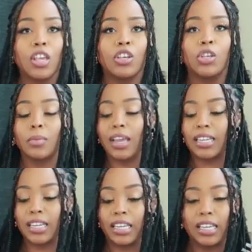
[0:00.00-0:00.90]
you may
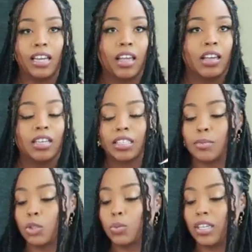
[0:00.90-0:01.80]
need
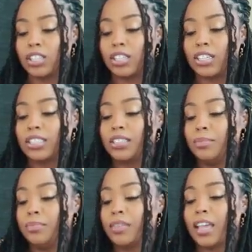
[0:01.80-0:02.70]
some tweezers.
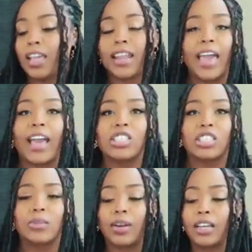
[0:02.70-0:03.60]
And I
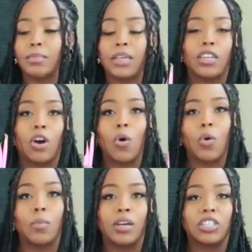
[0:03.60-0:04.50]
actually recommend a
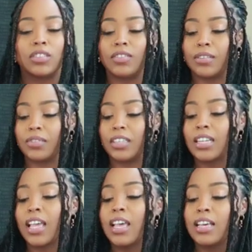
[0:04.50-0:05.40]
whole bunch of different
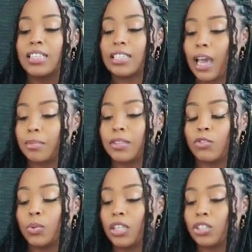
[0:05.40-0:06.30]
types of
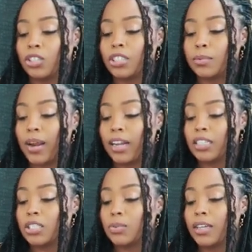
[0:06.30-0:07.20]
tweezers to
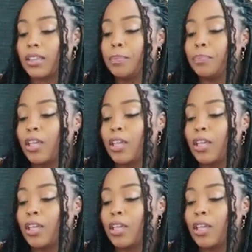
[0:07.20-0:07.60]
practice with.